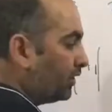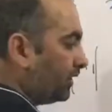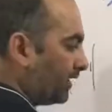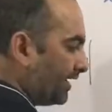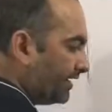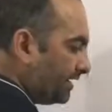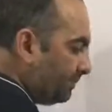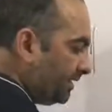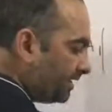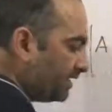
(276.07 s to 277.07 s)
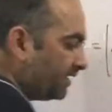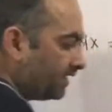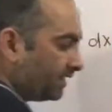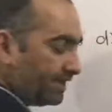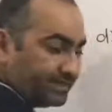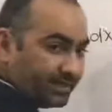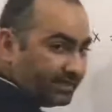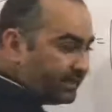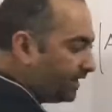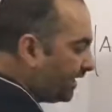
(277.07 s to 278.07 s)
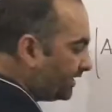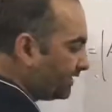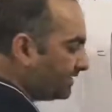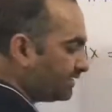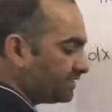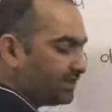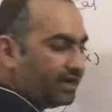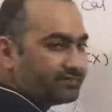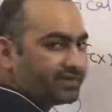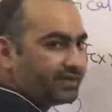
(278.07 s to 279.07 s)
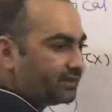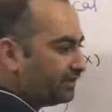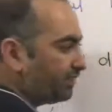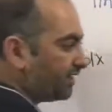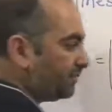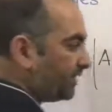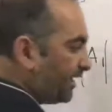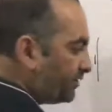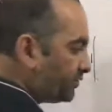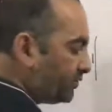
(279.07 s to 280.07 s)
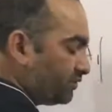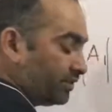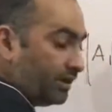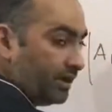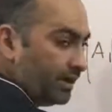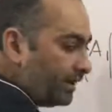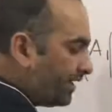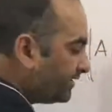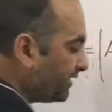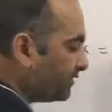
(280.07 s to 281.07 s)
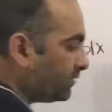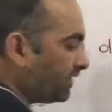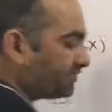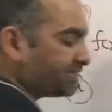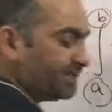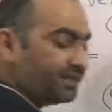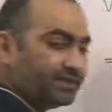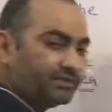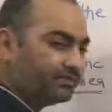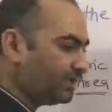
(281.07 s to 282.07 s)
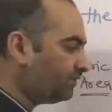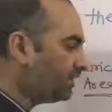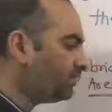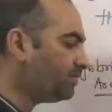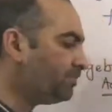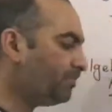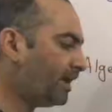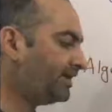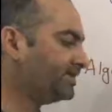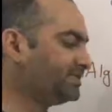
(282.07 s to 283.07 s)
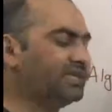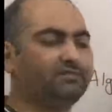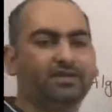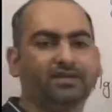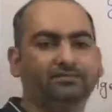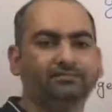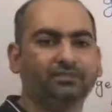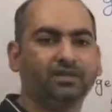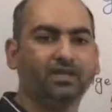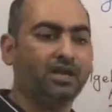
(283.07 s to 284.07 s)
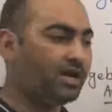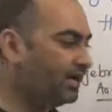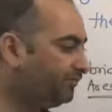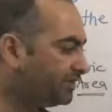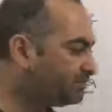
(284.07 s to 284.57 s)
right hand limit, right side, and then left side, if I come right side to left side, then what will come? Minus sign will come. And if it is